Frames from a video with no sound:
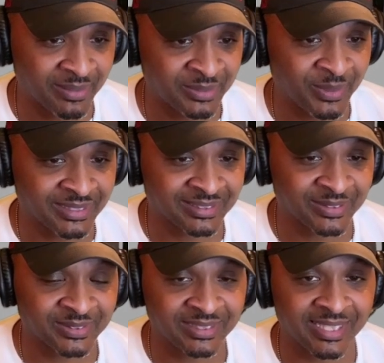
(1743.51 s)
New
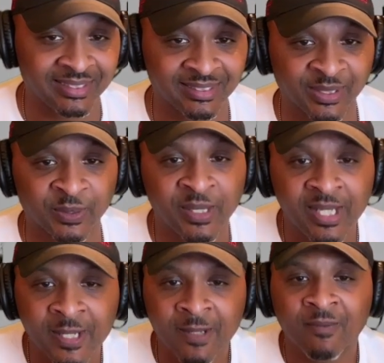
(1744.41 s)
Mexico State. So
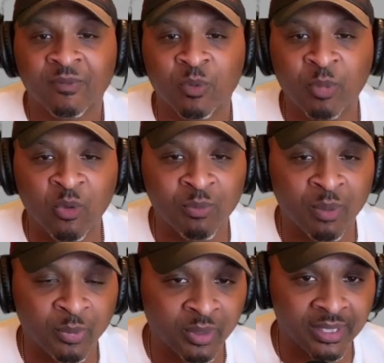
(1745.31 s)
for both
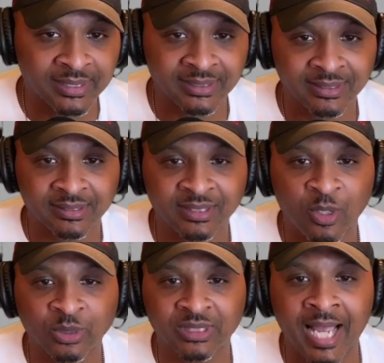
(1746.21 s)
my boys, this is
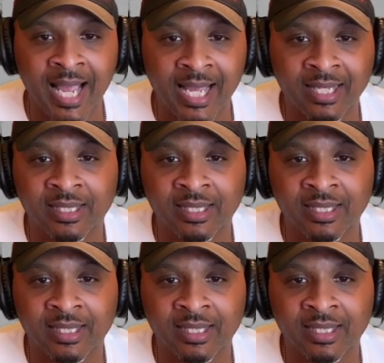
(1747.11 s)
Coach I.